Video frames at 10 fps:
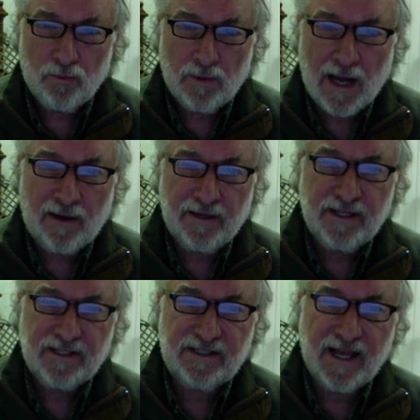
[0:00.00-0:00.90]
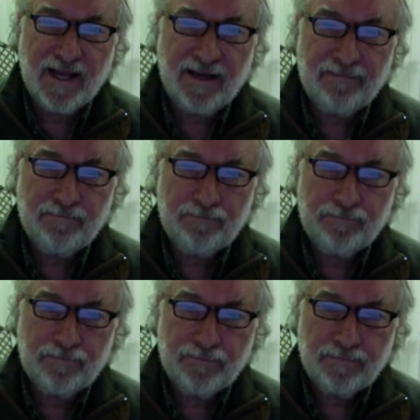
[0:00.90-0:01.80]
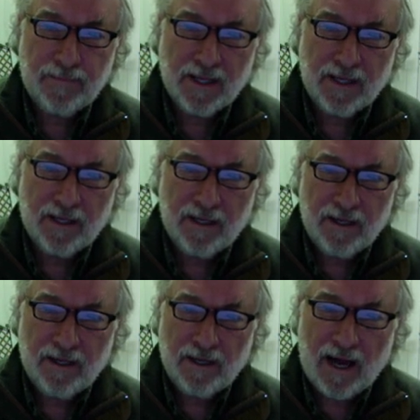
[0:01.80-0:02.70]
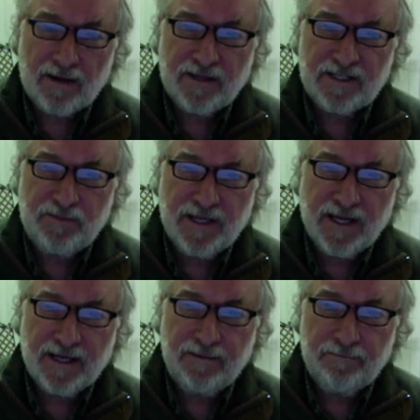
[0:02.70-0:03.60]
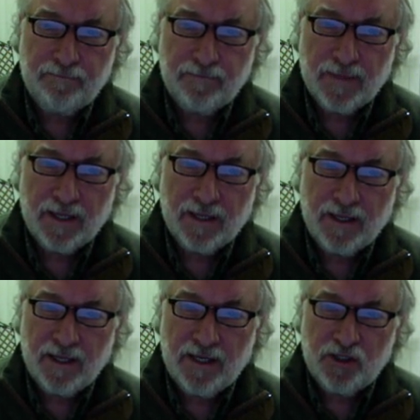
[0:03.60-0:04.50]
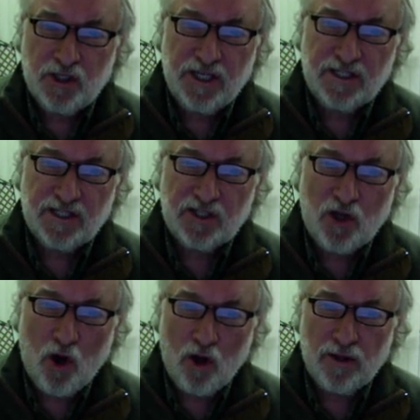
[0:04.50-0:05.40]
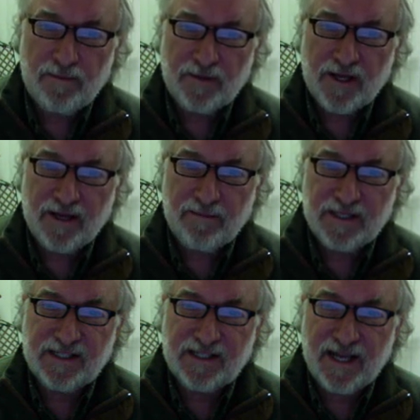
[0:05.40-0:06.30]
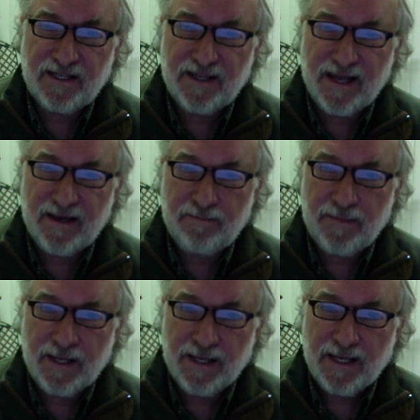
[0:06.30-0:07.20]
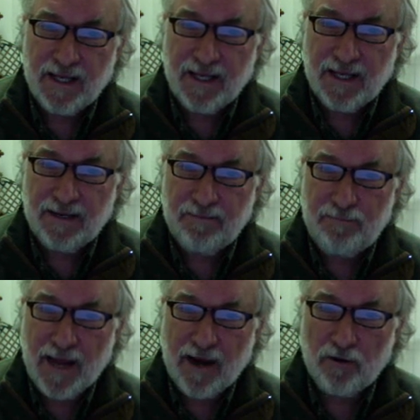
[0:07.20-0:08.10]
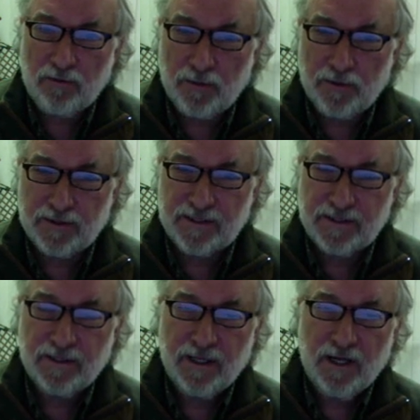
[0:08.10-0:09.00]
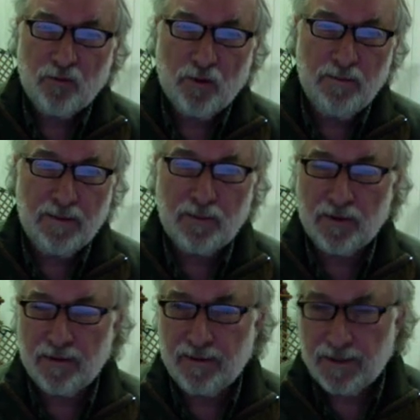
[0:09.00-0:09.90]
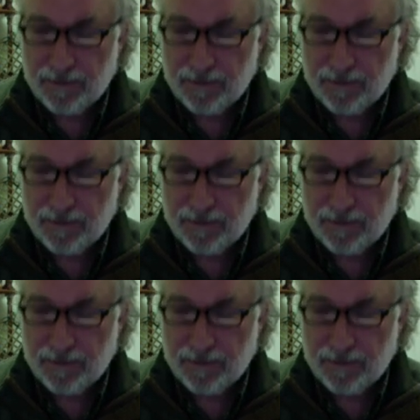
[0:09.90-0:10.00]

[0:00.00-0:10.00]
How did this say? How did this begin? Jesus called them to him and said to them in parables. Remember,